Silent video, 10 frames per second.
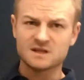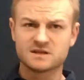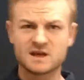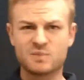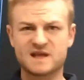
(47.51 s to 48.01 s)

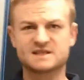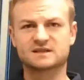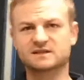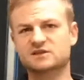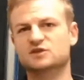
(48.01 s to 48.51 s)
They're
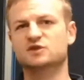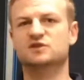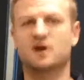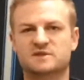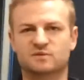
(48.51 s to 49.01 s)
basically the 2
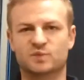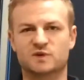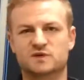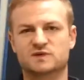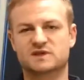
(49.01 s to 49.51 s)
types of
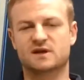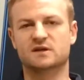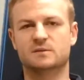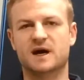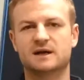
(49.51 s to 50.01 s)
boots you'll see
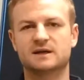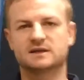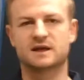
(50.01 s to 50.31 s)
on the market.